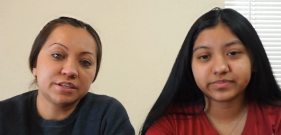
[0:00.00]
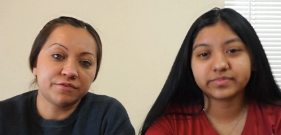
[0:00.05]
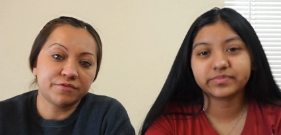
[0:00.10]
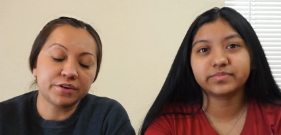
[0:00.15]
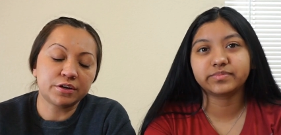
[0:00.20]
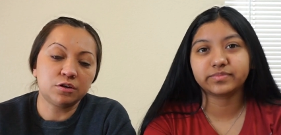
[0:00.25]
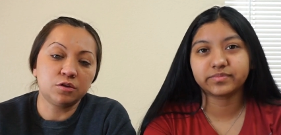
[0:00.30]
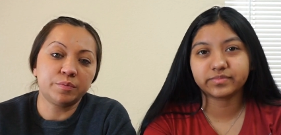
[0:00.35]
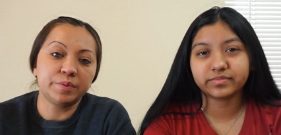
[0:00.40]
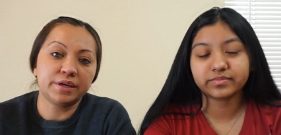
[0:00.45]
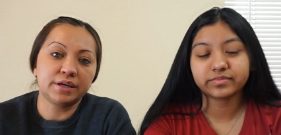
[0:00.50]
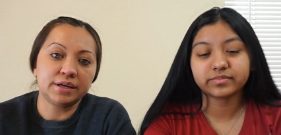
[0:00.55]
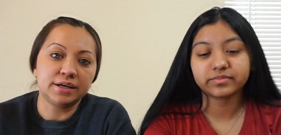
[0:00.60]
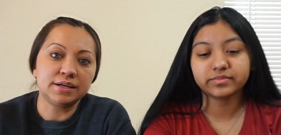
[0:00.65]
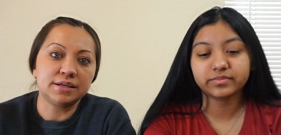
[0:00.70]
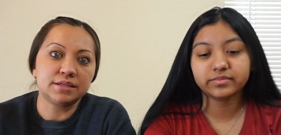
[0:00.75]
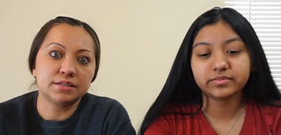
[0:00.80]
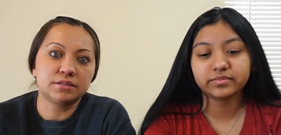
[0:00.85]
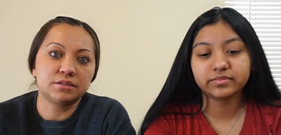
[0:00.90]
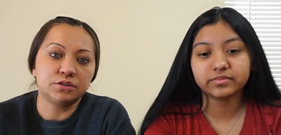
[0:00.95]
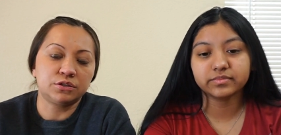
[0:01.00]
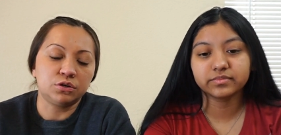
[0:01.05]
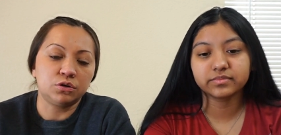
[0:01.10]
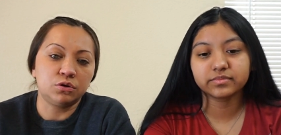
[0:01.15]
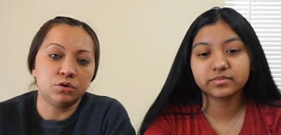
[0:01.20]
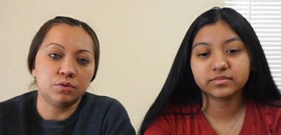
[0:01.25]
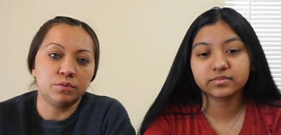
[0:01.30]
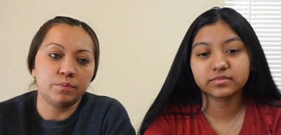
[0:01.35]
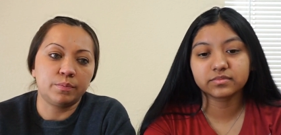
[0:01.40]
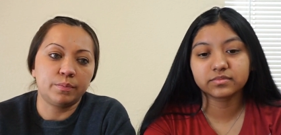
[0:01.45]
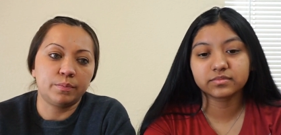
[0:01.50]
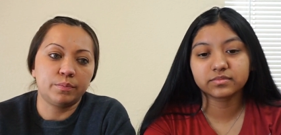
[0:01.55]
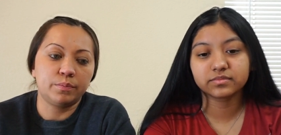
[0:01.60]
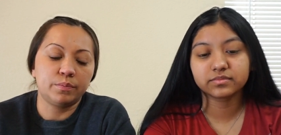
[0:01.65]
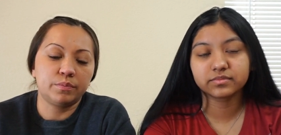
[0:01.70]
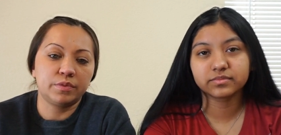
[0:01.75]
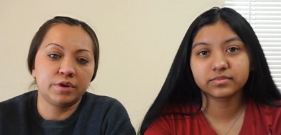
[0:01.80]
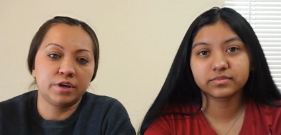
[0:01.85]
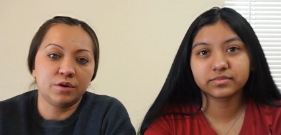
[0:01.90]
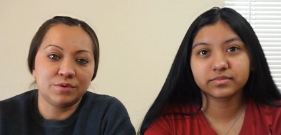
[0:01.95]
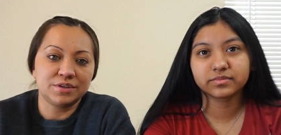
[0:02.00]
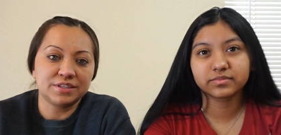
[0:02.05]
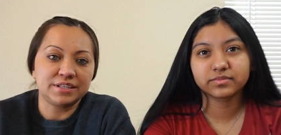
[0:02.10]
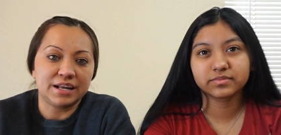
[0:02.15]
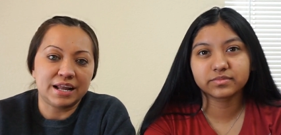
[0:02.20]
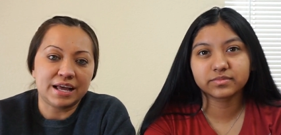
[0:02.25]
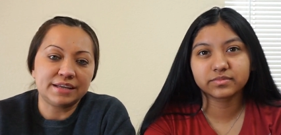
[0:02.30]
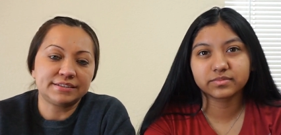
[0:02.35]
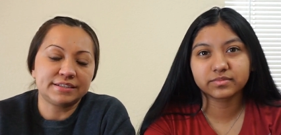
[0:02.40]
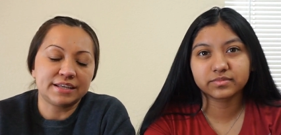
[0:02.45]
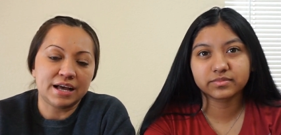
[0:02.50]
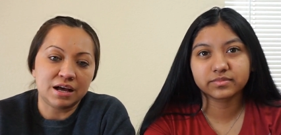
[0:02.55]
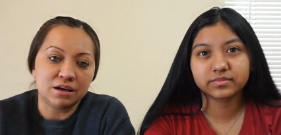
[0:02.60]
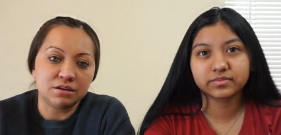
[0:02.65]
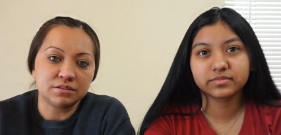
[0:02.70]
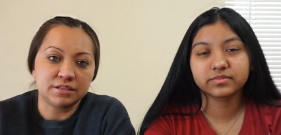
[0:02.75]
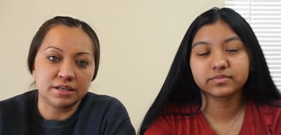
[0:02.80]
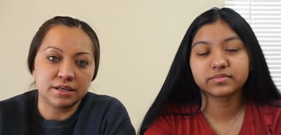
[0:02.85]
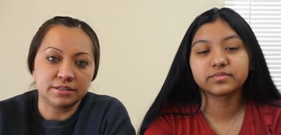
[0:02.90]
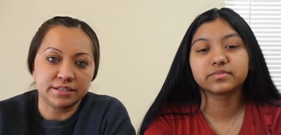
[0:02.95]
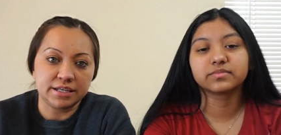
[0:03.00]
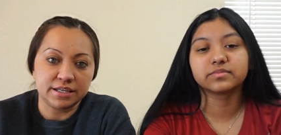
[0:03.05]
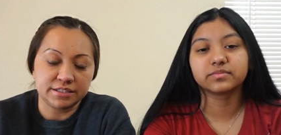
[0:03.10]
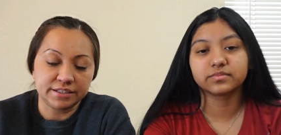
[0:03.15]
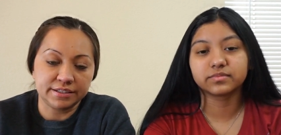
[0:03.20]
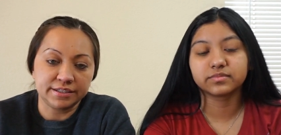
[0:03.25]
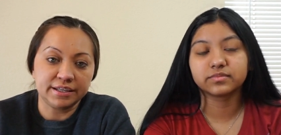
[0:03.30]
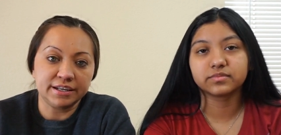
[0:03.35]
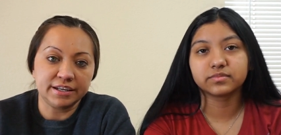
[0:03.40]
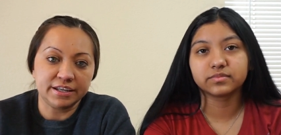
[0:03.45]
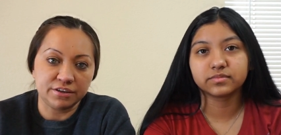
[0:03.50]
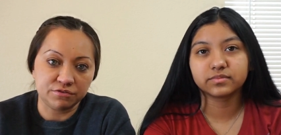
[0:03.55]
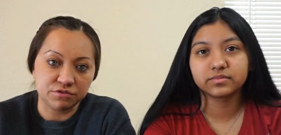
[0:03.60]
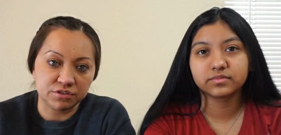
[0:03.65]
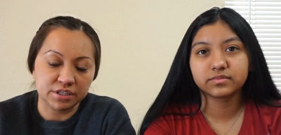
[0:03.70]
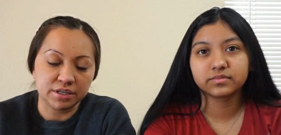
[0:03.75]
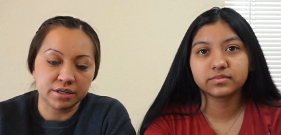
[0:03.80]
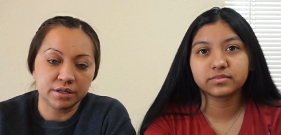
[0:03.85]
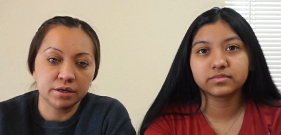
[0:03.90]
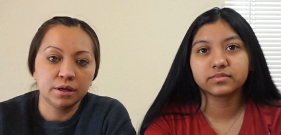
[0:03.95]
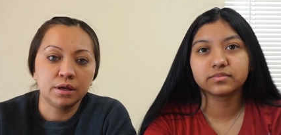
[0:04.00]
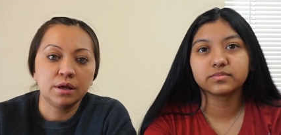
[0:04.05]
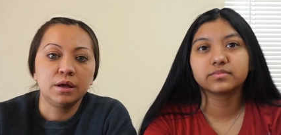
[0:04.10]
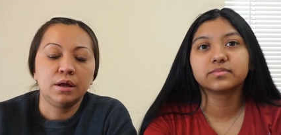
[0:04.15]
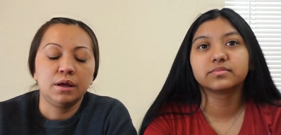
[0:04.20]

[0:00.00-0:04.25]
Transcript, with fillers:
Speaker 1: difficult because, you know, it was the last house that Destiny lived in.